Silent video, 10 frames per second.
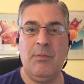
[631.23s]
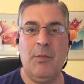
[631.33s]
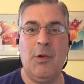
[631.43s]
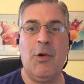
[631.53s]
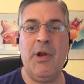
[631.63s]

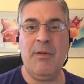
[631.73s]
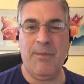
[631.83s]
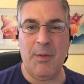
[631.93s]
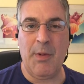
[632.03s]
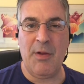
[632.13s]
learning
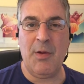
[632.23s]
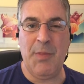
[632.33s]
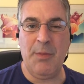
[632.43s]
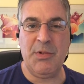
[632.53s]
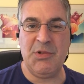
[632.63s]
from other
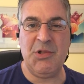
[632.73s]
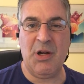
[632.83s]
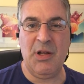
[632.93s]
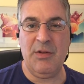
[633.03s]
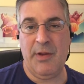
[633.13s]
people's
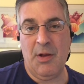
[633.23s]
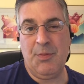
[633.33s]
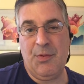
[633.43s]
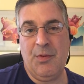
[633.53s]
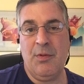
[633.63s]
journeys
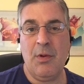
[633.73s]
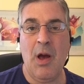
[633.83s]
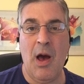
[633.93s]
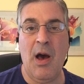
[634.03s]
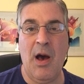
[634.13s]
helps
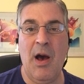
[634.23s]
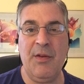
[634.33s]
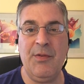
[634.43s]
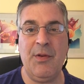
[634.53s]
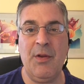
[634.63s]

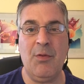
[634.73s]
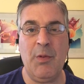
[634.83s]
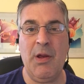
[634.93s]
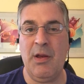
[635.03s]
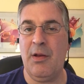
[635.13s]
us as
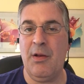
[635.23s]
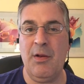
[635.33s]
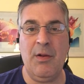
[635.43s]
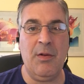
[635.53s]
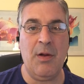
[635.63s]

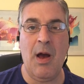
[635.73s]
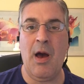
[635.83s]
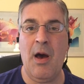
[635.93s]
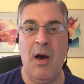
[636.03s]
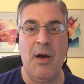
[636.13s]
we
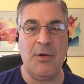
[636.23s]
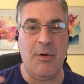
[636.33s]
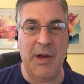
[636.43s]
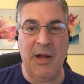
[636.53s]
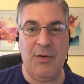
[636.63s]

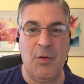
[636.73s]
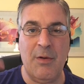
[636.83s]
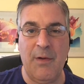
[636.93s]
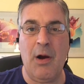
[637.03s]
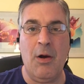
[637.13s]
create
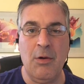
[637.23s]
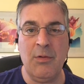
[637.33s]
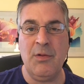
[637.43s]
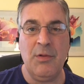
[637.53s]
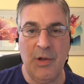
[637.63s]
sort of our
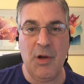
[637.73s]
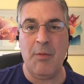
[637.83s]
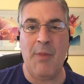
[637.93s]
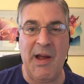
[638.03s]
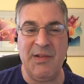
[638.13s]
own,
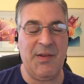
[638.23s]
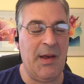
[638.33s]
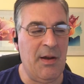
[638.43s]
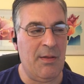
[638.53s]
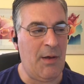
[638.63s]

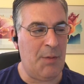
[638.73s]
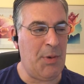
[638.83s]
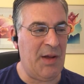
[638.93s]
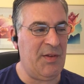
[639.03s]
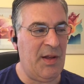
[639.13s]
mindset and thought
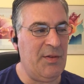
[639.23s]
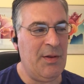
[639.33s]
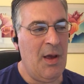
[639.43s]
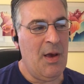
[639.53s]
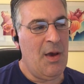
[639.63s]

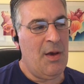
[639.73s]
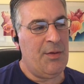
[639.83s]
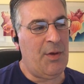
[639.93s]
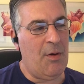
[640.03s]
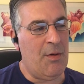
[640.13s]
process.
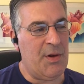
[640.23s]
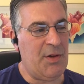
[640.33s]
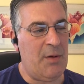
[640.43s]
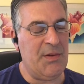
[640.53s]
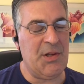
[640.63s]
So
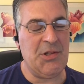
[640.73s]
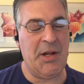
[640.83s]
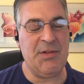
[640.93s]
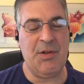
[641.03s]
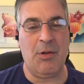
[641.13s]
there's always a
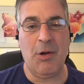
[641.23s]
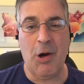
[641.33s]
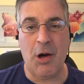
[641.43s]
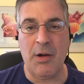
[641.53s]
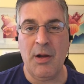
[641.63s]
chance to
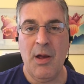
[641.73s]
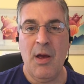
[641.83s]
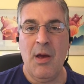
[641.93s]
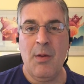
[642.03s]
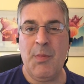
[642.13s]
learn,
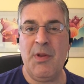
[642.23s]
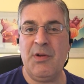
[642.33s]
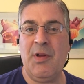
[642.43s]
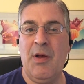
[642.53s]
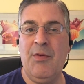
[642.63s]
but
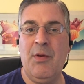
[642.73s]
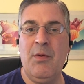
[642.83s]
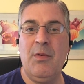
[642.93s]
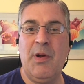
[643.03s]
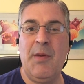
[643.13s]
there's
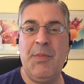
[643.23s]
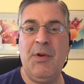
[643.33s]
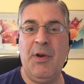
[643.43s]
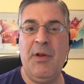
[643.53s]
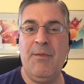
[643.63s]
also an
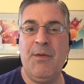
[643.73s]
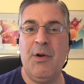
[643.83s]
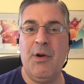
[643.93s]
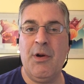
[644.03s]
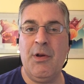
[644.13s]
opportunity
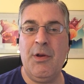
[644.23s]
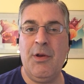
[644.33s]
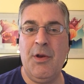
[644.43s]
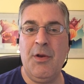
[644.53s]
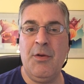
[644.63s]
for
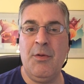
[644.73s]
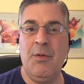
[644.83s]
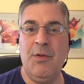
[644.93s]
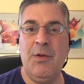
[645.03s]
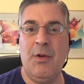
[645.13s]

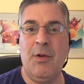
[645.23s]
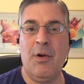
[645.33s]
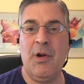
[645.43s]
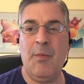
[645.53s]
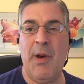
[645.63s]
you to
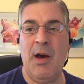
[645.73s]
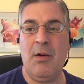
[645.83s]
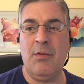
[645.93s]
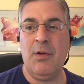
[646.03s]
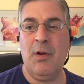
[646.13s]
learn
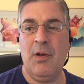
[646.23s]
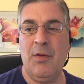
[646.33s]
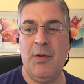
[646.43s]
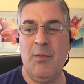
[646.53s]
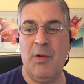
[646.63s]
about
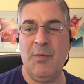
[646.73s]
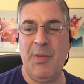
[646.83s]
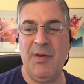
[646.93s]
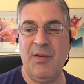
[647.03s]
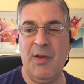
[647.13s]
someone's
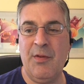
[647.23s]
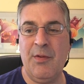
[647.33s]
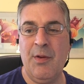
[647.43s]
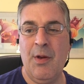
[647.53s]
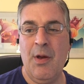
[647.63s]

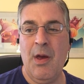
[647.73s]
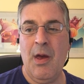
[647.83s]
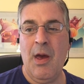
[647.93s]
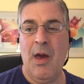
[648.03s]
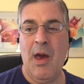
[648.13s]
business
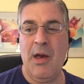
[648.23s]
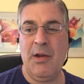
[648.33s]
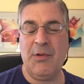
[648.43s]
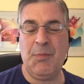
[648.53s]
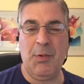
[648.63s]

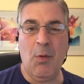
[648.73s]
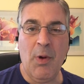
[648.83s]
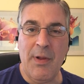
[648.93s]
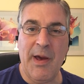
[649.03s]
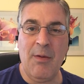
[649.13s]
and
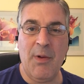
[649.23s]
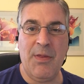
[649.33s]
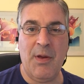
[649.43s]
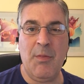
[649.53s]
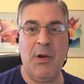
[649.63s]
explore that
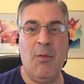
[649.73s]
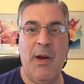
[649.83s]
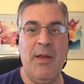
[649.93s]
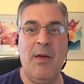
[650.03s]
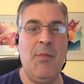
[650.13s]
with them in a
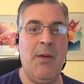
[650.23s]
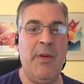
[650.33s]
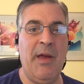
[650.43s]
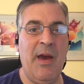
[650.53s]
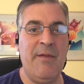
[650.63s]
way that
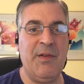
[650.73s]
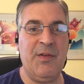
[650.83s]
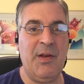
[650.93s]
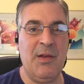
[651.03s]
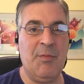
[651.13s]
maybe they haven't
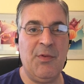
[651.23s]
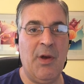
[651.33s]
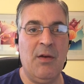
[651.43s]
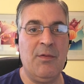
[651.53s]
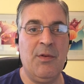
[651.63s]
seen
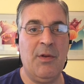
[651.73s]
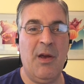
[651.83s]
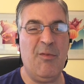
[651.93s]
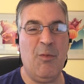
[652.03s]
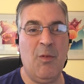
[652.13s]
themselves.
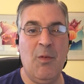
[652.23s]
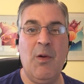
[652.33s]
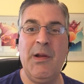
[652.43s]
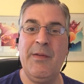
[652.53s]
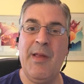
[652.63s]
And
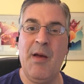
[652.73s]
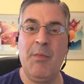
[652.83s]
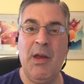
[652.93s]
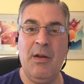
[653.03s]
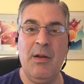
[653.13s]
what does that
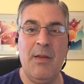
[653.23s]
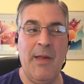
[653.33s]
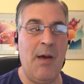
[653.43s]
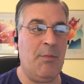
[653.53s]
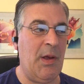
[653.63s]
mean?
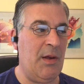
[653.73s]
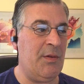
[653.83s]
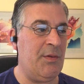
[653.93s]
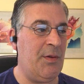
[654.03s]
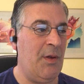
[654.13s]
That
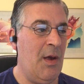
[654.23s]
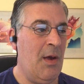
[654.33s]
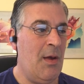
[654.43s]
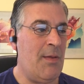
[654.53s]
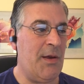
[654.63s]
means
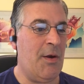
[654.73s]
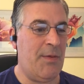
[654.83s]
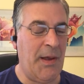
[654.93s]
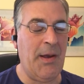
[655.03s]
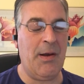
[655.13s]
that you're
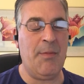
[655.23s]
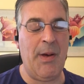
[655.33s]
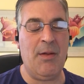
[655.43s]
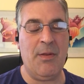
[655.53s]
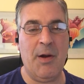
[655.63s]
thinking
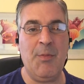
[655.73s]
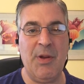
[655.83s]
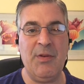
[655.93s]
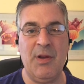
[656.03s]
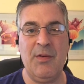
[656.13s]
about their
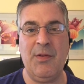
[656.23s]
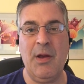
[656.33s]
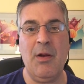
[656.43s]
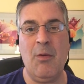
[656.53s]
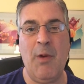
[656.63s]
business
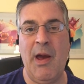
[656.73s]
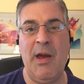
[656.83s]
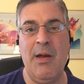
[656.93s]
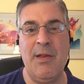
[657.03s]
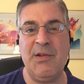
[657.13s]
in a
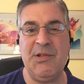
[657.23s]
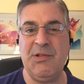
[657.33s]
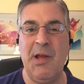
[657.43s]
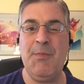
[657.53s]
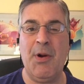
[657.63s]
way that's
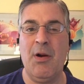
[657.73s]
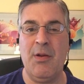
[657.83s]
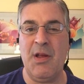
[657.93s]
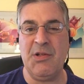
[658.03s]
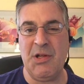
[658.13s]

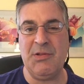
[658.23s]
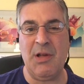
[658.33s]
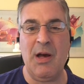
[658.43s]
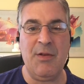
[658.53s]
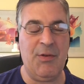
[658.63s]
deeper than just
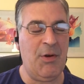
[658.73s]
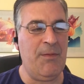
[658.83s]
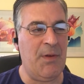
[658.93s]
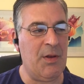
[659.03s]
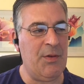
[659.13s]
on the
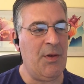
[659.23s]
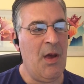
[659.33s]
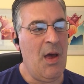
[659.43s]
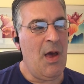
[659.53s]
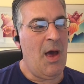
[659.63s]
surface.
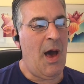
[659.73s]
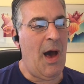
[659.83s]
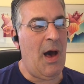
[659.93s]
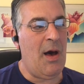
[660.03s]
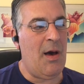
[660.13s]

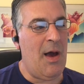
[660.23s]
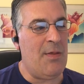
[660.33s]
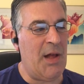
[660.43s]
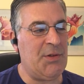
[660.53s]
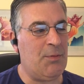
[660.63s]

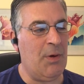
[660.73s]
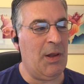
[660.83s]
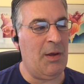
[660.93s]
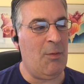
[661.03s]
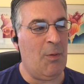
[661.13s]
And that's really